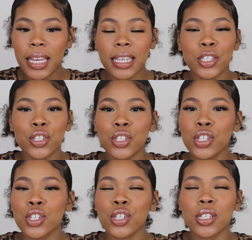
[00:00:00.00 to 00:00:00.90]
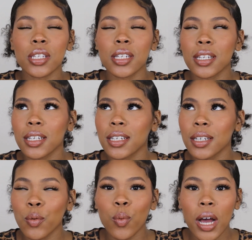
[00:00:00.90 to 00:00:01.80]
is just
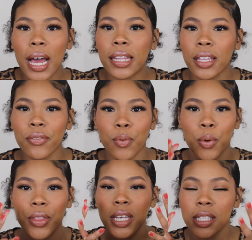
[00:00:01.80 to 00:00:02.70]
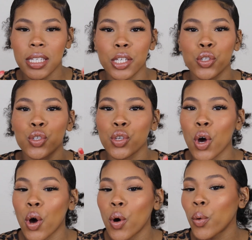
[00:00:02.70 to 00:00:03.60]
what I live for. This is
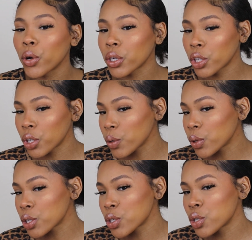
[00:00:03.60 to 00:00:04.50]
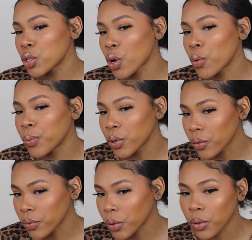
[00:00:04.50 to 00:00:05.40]
so cute. This is so
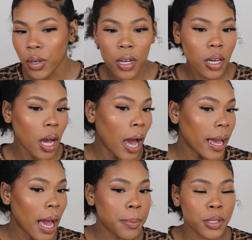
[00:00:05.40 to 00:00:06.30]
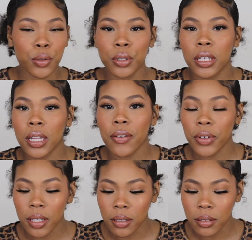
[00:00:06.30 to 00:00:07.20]
beautiful. I absolutely love
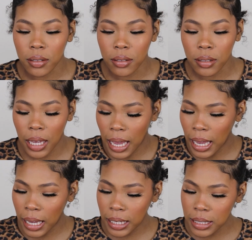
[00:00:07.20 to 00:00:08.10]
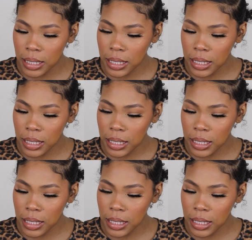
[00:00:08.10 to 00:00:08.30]
it. And